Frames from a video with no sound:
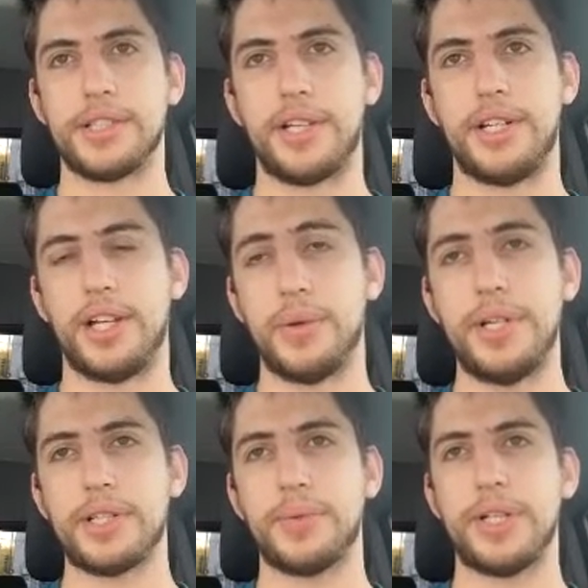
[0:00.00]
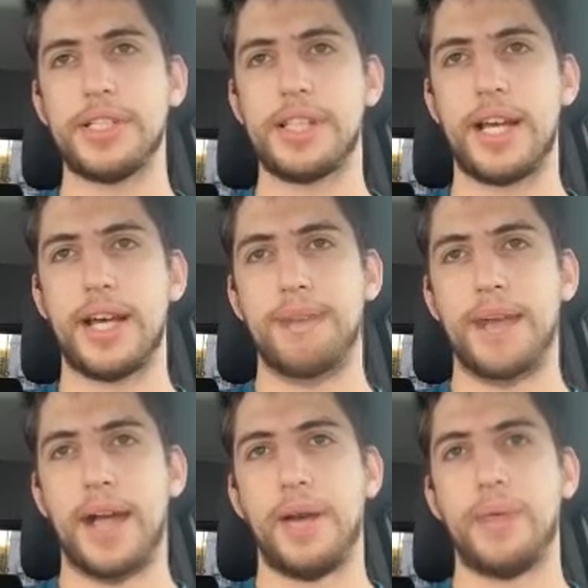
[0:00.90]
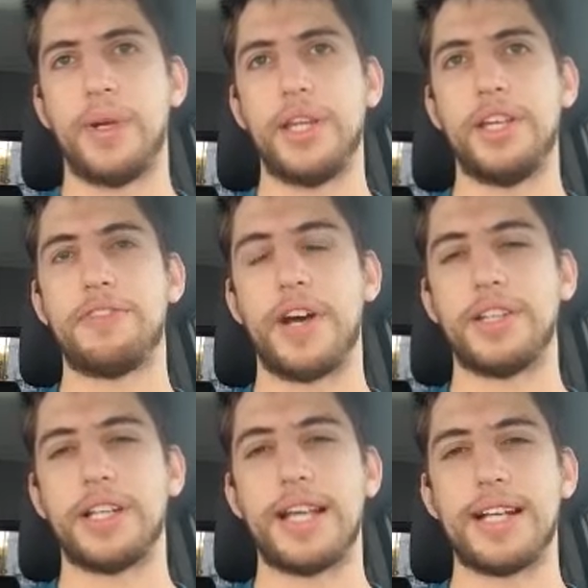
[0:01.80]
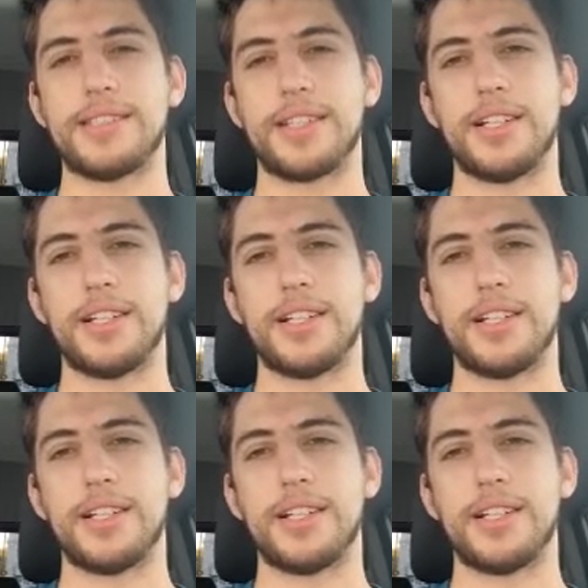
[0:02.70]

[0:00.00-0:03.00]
Another reason was that I really felt that that's a,